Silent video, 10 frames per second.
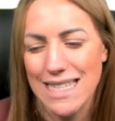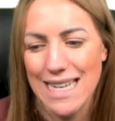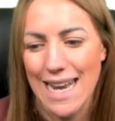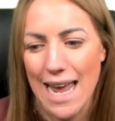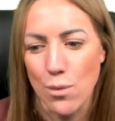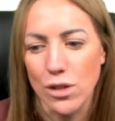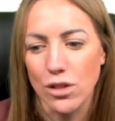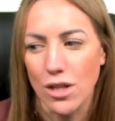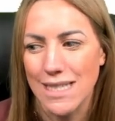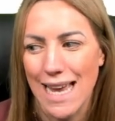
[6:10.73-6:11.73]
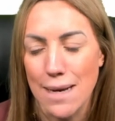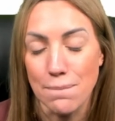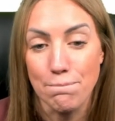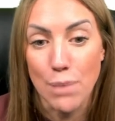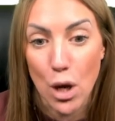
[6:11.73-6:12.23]
DNA will
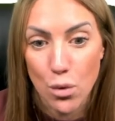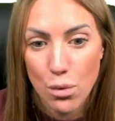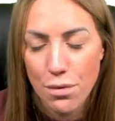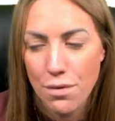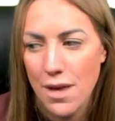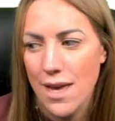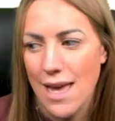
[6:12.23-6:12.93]
contain both